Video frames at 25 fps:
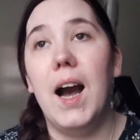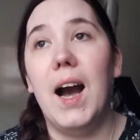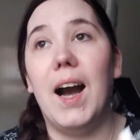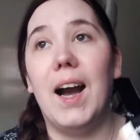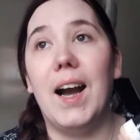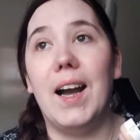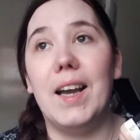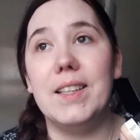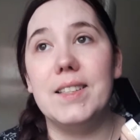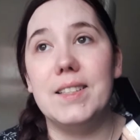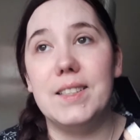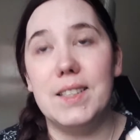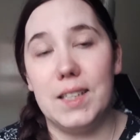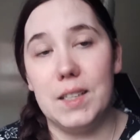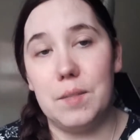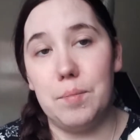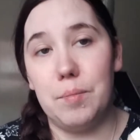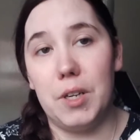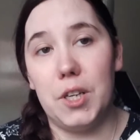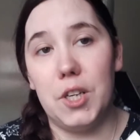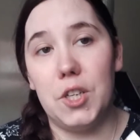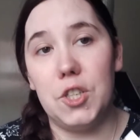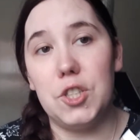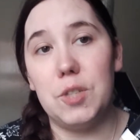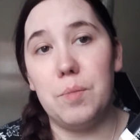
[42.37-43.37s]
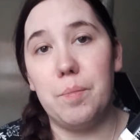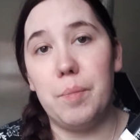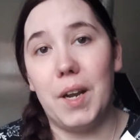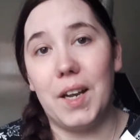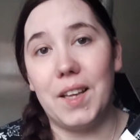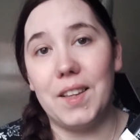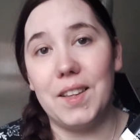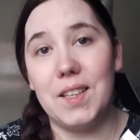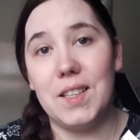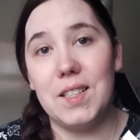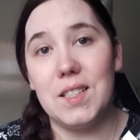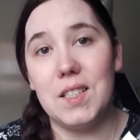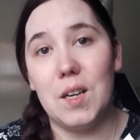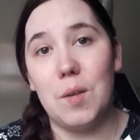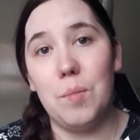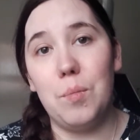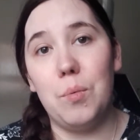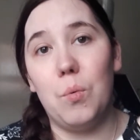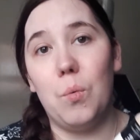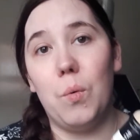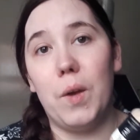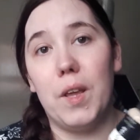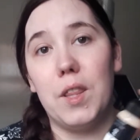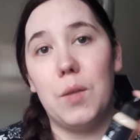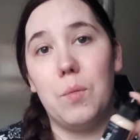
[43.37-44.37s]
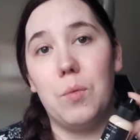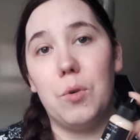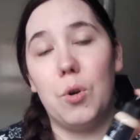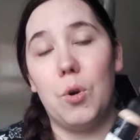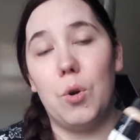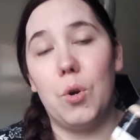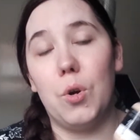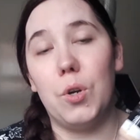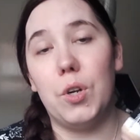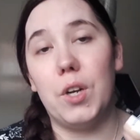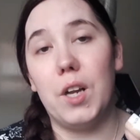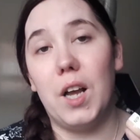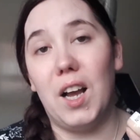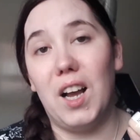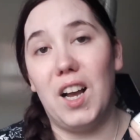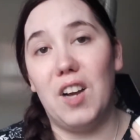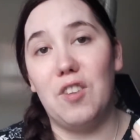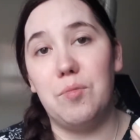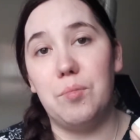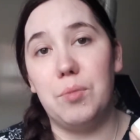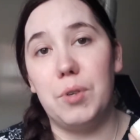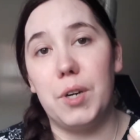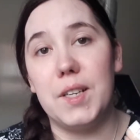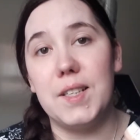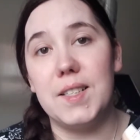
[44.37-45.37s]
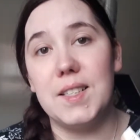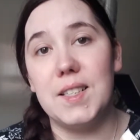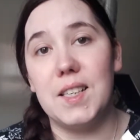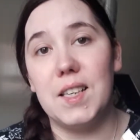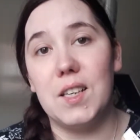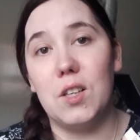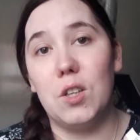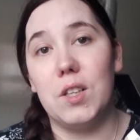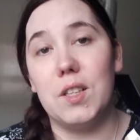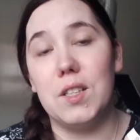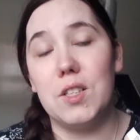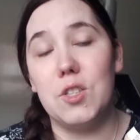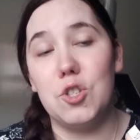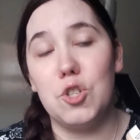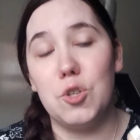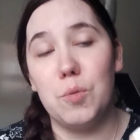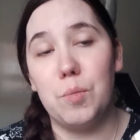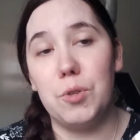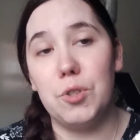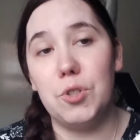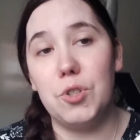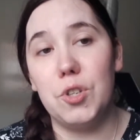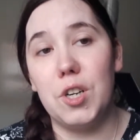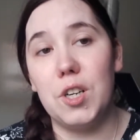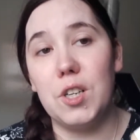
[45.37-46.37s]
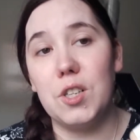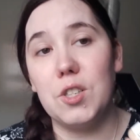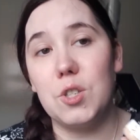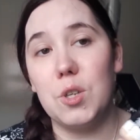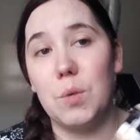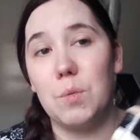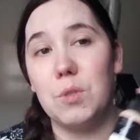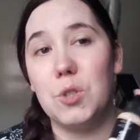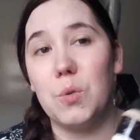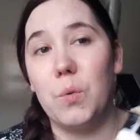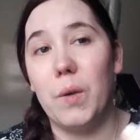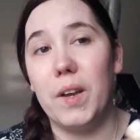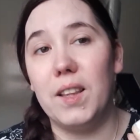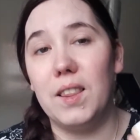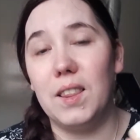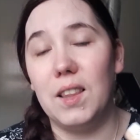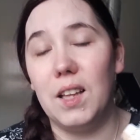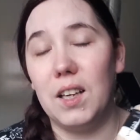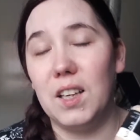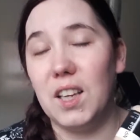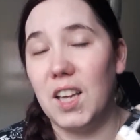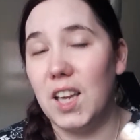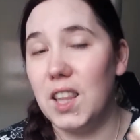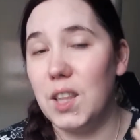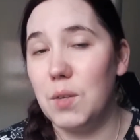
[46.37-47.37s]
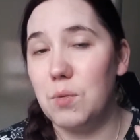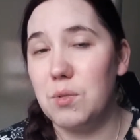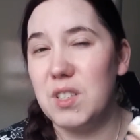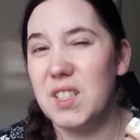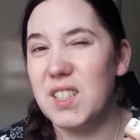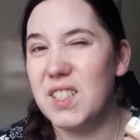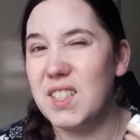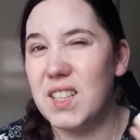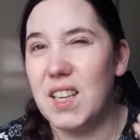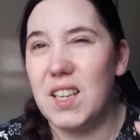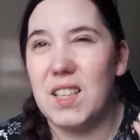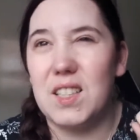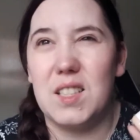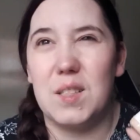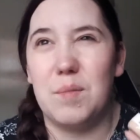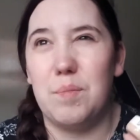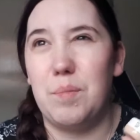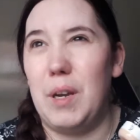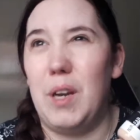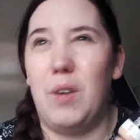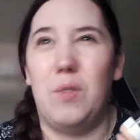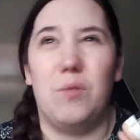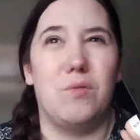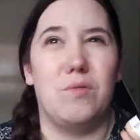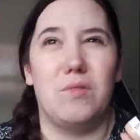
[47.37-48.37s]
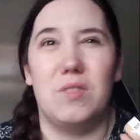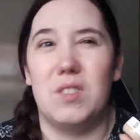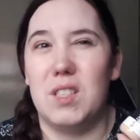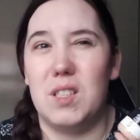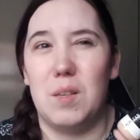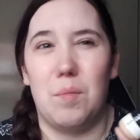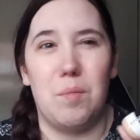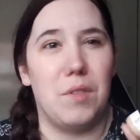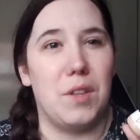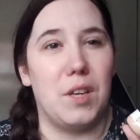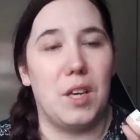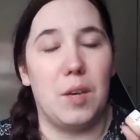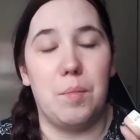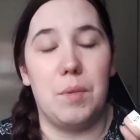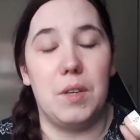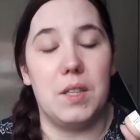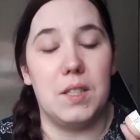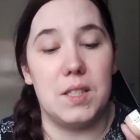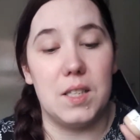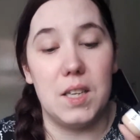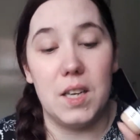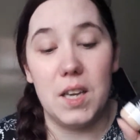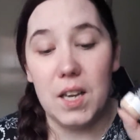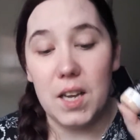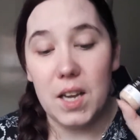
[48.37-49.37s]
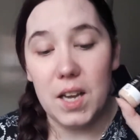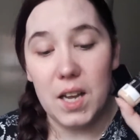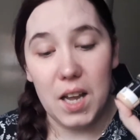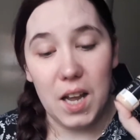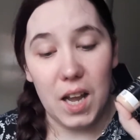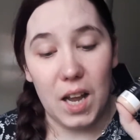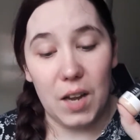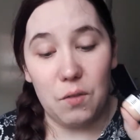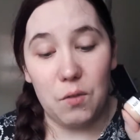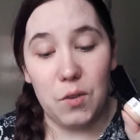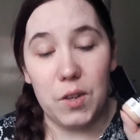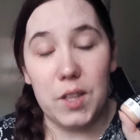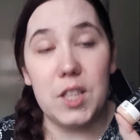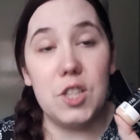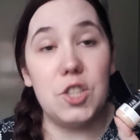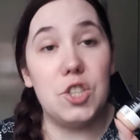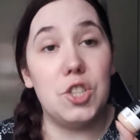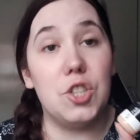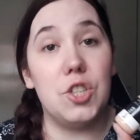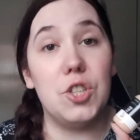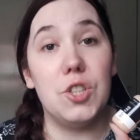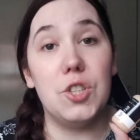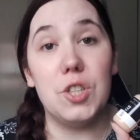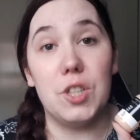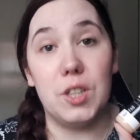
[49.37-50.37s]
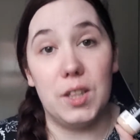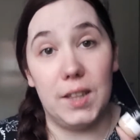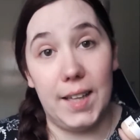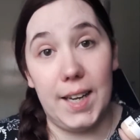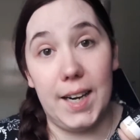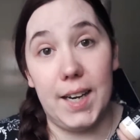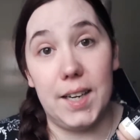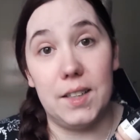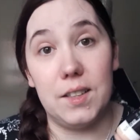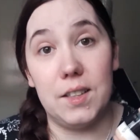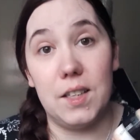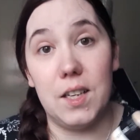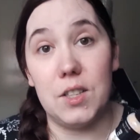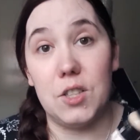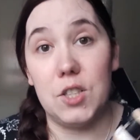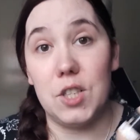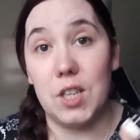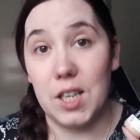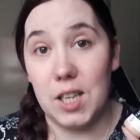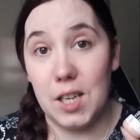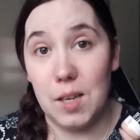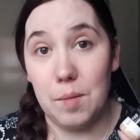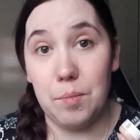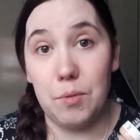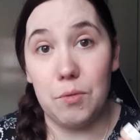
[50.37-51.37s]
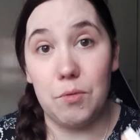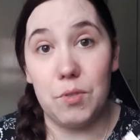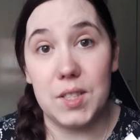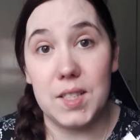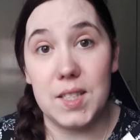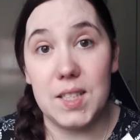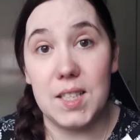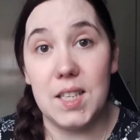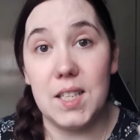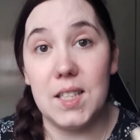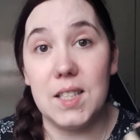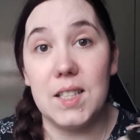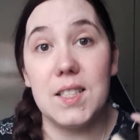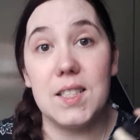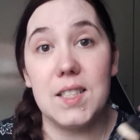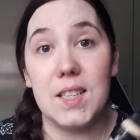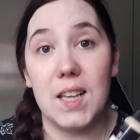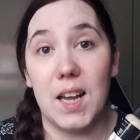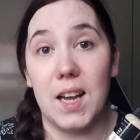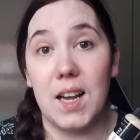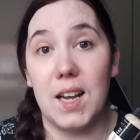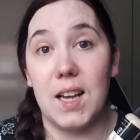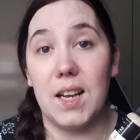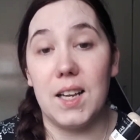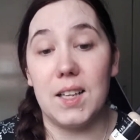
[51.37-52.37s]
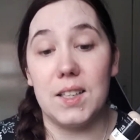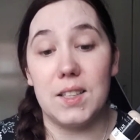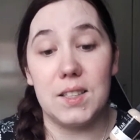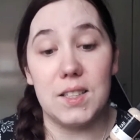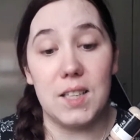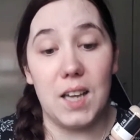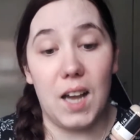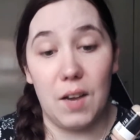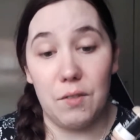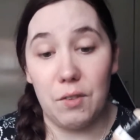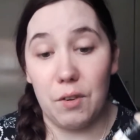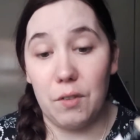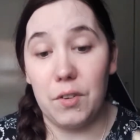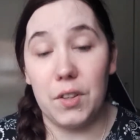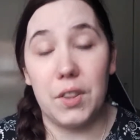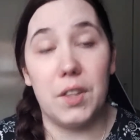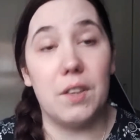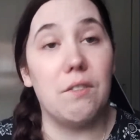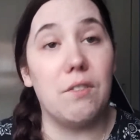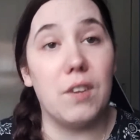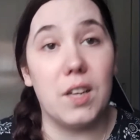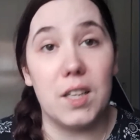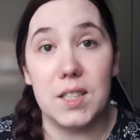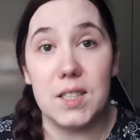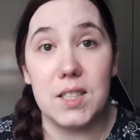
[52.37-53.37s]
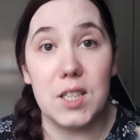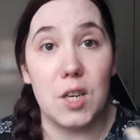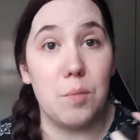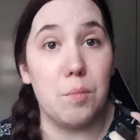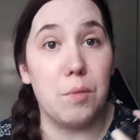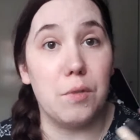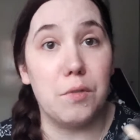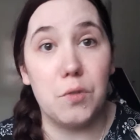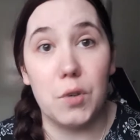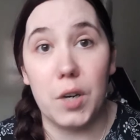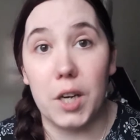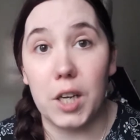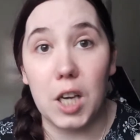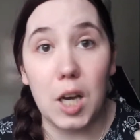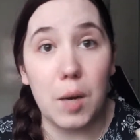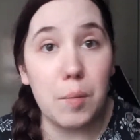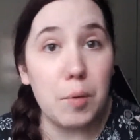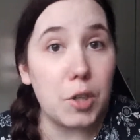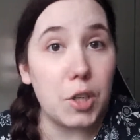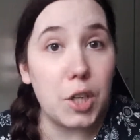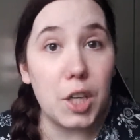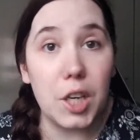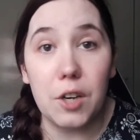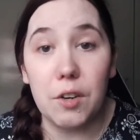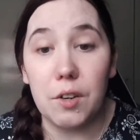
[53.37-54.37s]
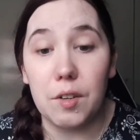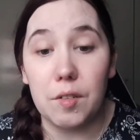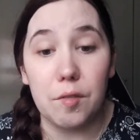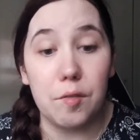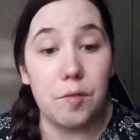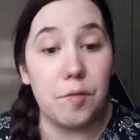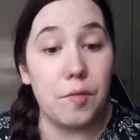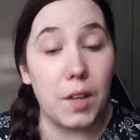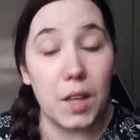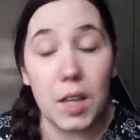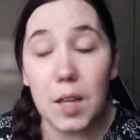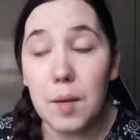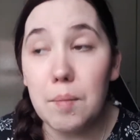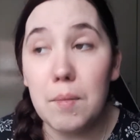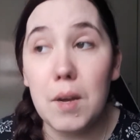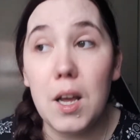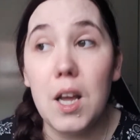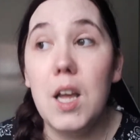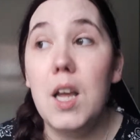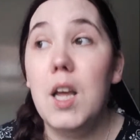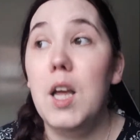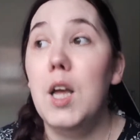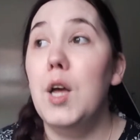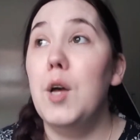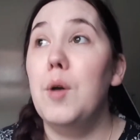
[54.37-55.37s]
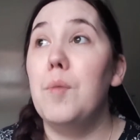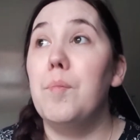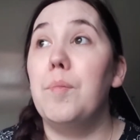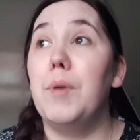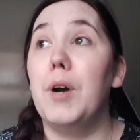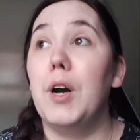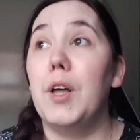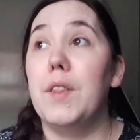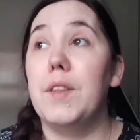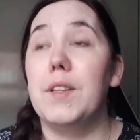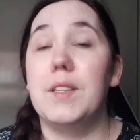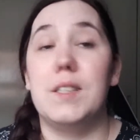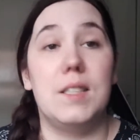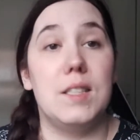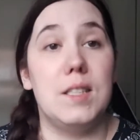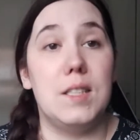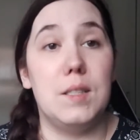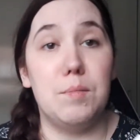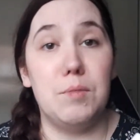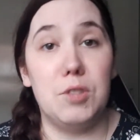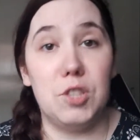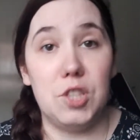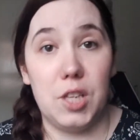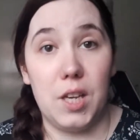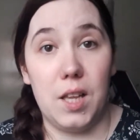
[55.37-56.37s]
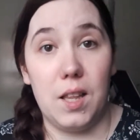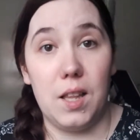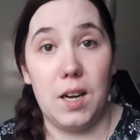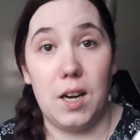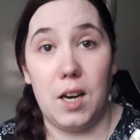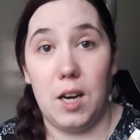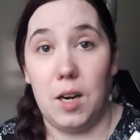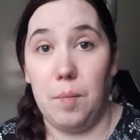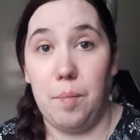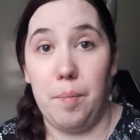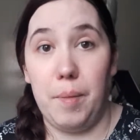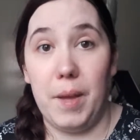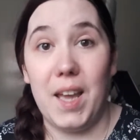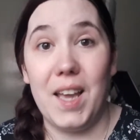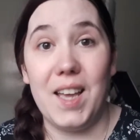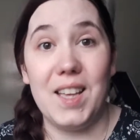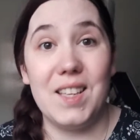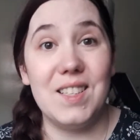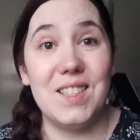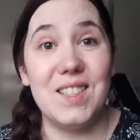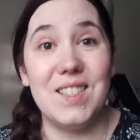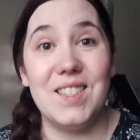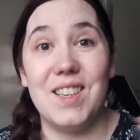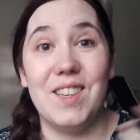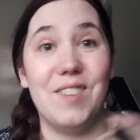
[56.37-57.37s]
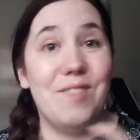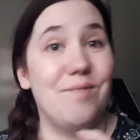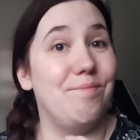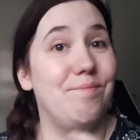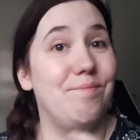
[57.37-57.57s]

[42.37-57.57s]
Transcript: I did manage to pick these up when they were on half price sale in Superdrug, so I was quite lucky. They were £6 something a piece. I really should learn to keep receipts and have everything written down before I come on here and film, but this is Michelle at her best.